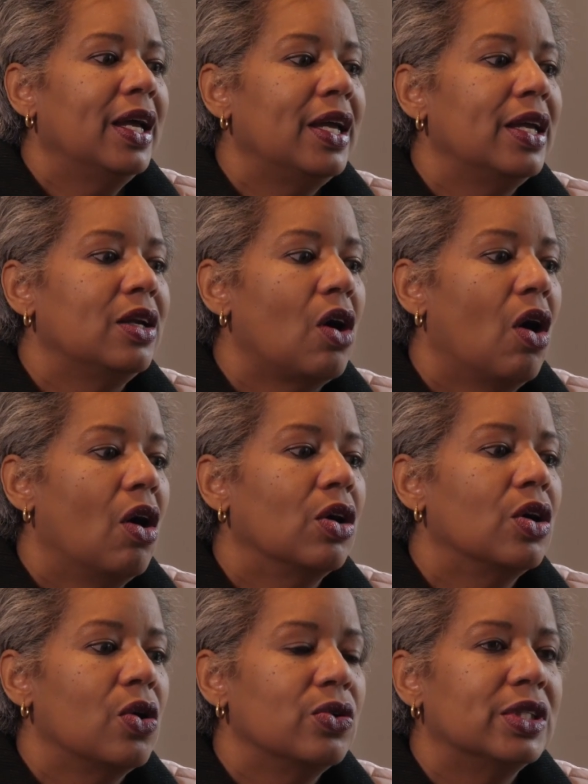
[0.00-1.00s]
It all
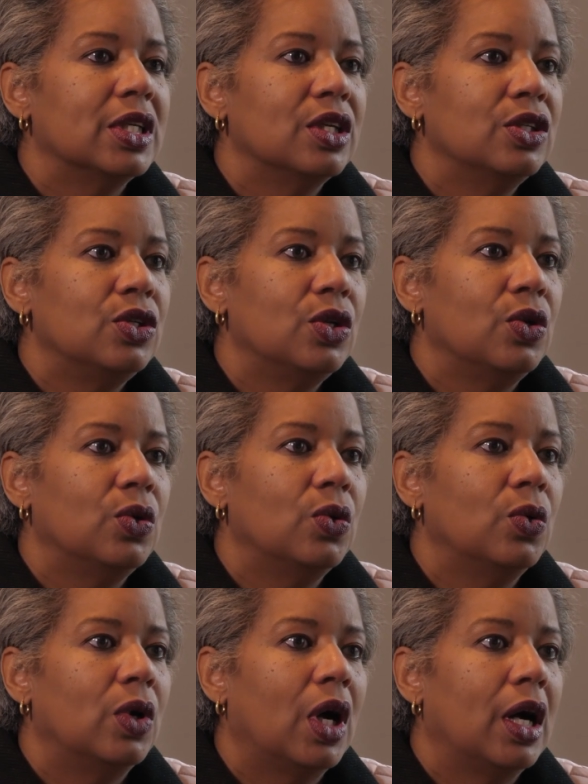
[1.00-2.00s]
goes
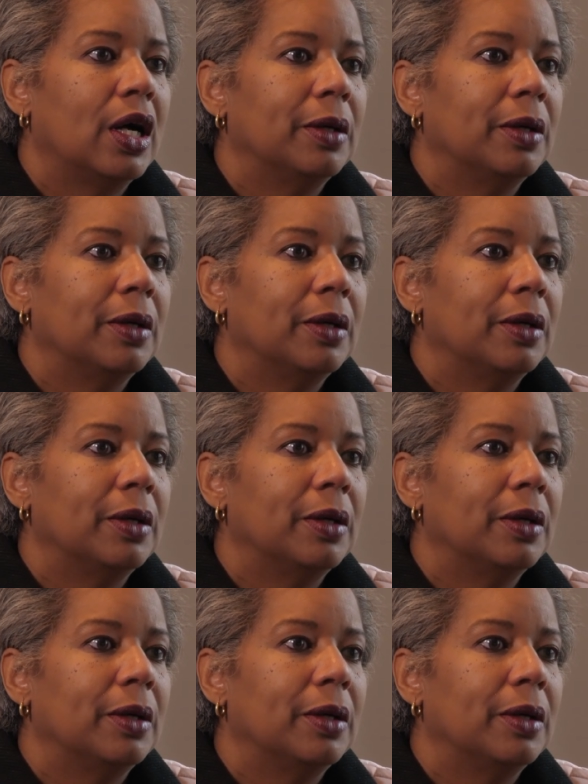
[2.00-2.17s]
into